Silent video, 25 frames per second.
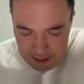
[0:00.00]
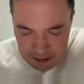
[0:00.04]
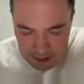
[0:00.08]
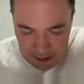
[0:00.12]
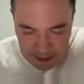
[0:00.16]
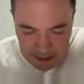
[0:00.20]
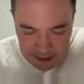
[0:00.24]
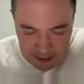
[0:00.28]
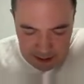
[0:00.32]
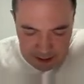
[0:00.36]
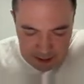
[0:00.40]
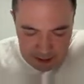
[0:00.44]

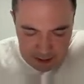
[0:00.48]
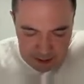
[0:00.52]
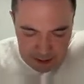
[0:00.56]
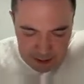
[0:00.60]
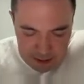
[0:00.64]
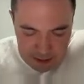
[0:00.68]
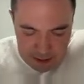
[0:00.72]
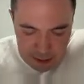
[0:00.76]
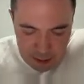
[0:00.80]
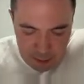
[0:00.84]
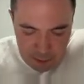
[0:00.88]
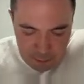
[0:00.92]
And
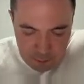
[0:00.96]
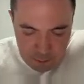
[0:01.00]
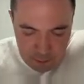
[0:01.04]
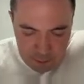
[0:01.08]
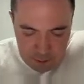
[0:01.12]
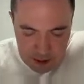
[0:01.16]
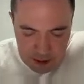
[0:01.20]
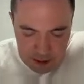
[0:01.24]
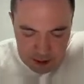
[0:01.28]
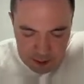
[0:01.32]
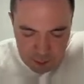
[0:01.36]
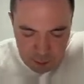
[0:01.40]
let's go for
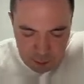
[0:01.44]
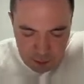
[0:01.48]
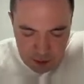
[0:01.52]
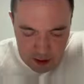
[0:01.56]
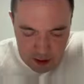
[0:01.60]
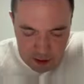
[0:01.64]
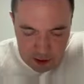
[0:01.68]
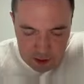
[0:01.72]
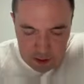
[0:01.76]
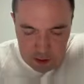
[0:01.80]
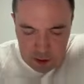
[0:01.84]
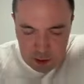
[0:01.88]
the
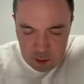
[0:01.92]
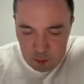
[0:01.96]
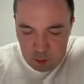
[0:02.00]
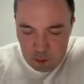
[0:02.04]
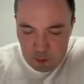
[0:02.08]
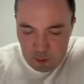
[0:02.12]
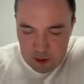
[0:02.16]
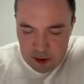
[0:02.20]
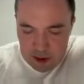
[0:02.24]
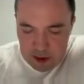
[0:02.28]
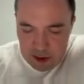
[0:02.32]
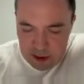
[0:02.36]
expiration. So
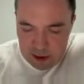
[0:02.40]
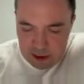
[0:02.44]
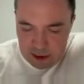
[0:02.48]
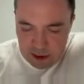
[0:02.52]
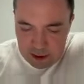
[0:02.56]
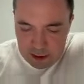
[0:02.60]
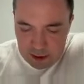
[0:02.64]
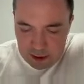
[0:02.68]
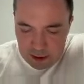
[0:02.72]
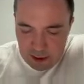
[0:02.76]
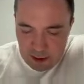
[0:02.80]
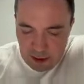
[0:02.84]
this is
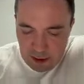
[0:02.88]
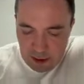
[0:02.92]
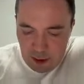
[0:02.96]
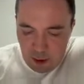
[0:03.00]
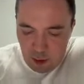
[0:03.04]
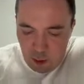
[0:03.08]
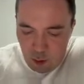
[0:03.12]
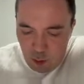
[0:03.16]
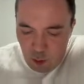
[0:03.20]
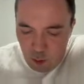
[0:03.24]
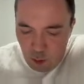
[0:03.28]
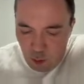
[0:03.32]
like
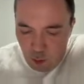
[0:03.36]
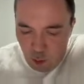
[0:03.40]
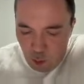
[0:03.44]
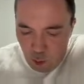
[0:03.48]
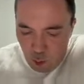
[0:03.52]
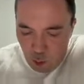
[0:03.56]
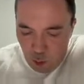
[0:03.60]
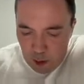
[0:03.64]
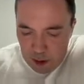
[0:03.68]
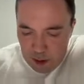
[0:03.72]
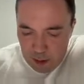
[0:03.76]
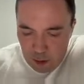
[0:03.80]

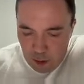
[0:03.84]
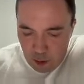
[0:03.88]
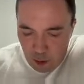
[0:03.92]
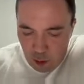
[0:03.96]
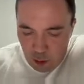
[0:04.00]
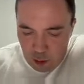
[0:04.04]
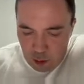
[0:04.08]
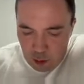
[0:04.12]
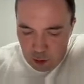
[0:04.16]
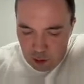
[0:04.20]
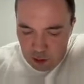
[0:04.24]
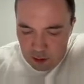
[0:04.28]
when the
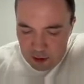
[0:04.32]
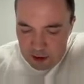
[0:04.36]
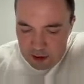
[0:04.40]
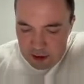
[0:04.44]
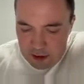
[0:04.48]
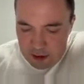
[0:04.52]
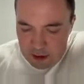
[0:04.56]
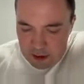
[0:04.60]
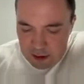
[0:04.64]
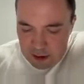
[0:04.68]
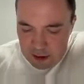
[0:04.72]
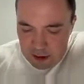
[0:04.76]
order
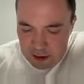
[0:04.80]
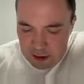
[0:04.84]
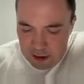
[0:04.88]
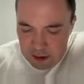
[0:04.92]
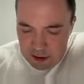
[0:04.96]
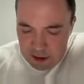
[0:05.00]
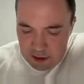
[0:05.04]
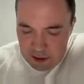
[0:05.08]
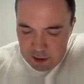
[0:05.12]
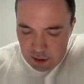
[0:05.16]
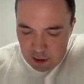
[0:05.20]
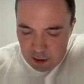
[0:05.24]

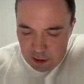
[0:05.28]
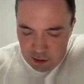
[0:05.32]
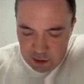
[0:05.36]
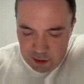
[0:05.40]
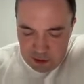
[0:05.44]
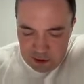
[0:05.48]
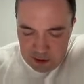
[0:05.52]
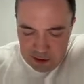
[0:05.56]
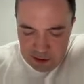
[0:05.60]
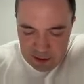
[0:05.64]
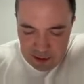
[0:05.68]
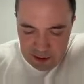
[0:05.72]

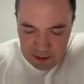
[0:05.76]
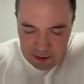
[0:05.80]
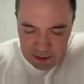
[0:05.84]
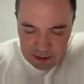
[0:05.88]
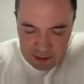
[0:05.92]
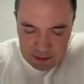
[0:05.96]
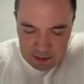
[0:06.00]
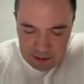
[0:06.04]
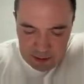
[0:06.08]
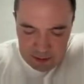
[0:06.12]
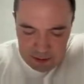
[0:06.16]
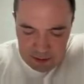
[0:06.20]
starts,
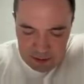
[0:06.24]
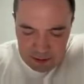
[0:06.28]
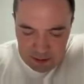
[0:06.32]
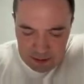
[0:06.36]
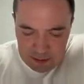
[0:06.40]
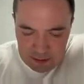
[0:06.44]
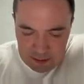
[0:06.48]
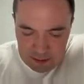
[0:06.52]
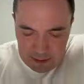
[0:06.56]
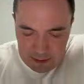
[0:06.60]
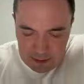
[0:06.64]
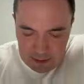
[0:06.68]

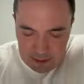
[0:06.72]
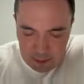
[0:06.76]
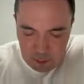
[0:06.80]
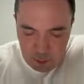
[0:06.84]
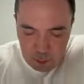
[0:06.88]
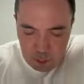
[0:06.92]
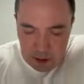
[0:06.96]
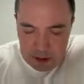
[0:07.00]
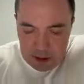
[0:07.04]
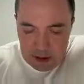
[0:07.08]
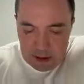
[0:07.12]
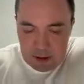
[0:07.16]

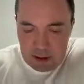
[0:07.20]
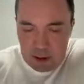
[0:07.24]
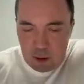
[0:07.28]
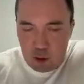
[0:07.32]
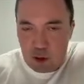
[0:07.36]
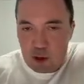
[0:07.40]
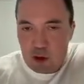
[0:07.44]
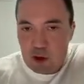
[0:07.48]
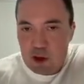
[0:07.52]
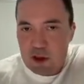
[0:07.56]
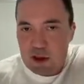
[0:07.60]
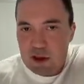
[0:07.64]

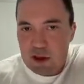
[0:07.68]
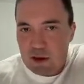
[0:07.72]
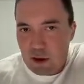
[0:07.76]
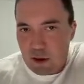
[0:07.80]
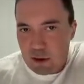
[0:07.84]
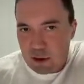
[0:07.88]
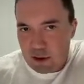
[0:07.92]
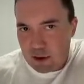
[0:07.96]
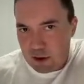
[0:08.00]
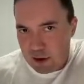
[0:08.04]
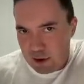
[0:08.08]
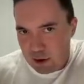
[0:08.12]

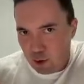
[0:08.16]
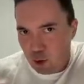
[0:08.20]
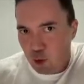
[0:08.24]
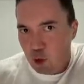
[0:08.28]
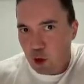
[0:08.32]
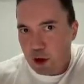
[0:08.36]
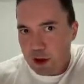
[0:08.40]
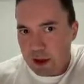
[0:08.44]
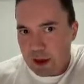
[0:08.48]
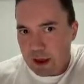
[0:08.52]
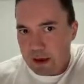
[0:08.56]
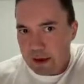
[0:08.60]

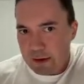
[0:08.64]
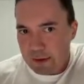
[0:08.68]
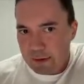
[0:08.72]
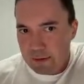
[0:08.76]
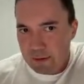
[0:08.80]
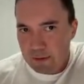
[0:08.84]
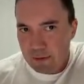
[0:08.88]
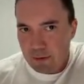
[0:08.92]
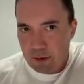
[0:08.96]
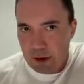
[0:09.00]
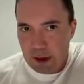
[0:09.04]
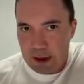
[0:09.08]
working,
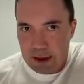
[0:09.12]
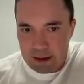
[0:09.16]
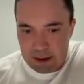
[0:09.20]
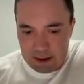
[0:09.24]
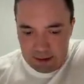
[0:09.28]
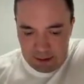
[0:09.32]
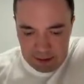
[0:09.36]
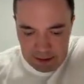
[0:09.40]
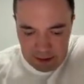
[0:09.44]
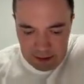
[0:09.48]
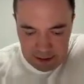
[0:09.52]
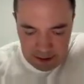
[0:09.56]
right?
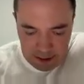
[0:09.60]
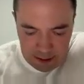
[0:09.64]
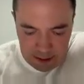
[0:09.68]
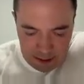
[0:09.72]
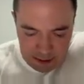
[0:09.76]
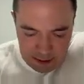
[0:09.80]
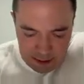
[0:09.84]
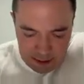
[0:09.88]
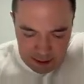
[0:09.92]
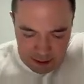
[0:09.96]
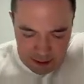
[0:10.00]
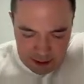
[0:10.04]

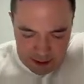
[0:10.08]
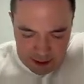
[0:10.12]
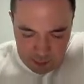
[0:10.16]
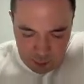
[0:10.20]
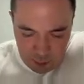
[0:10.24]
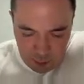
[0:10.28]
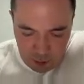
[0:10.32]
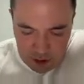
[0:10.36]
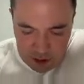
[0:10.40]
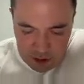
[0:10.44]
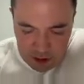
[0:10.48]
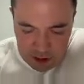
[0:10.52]
And
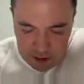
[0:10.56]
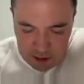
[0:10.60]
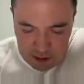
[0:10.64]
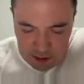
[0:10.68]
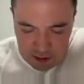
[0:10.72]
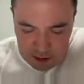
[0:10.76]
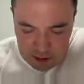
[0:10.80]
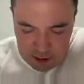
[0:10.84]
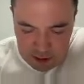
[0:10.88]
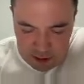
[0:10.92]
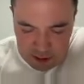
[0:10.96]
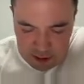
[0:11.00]
expiration
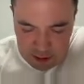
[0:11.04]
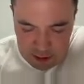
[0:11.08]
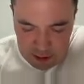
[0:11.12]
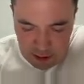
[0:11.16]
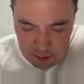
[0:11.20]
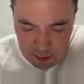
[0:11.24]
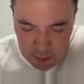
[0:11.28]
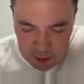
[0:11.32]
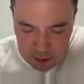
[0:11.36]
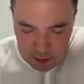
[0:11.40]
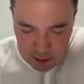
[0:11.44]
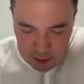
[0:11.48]
is the
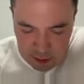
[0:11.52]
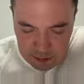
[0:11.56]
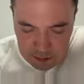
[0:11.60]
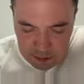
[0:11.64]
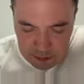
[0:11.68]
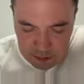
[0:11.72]
opposite.